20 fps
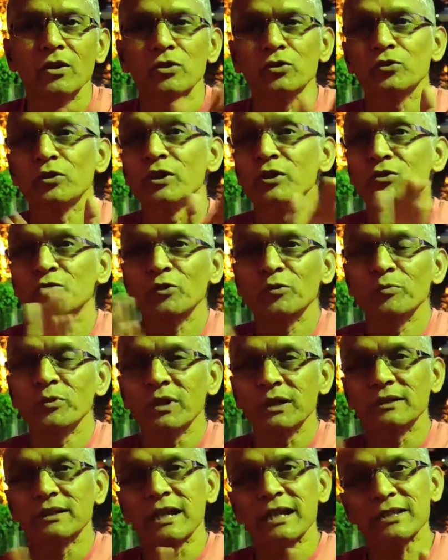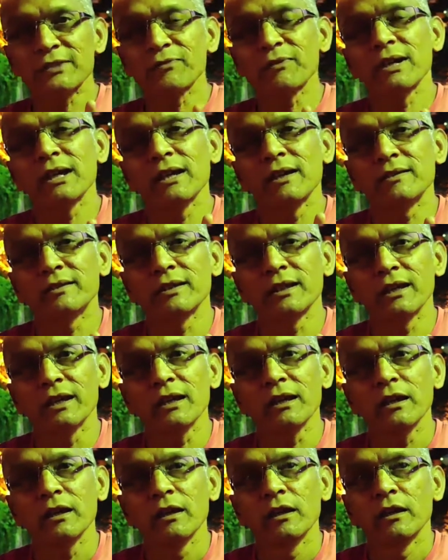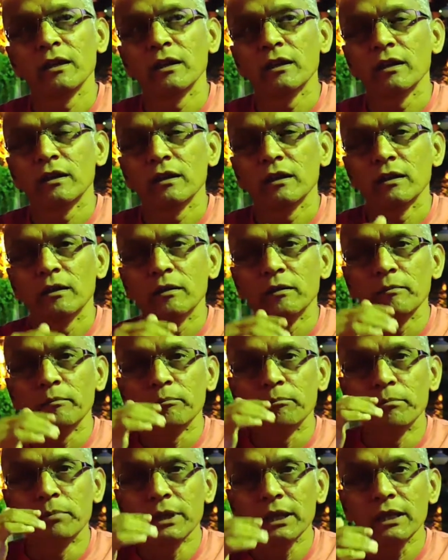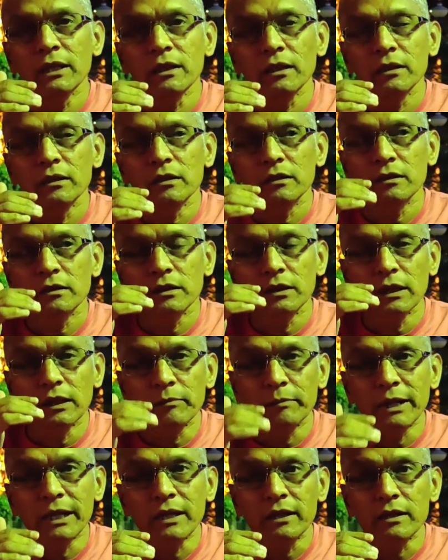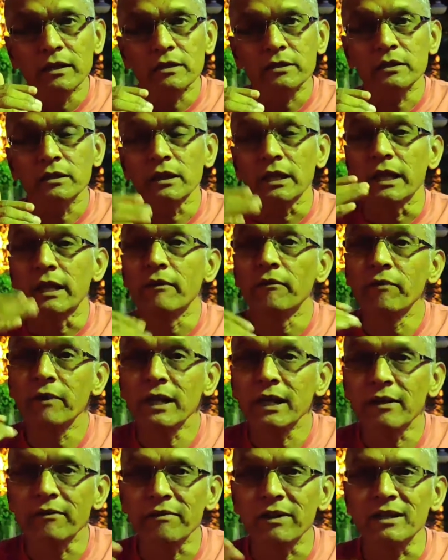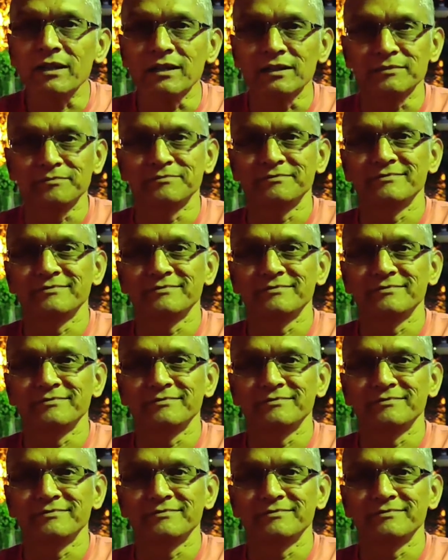So that's why I say be in meditation every now and then.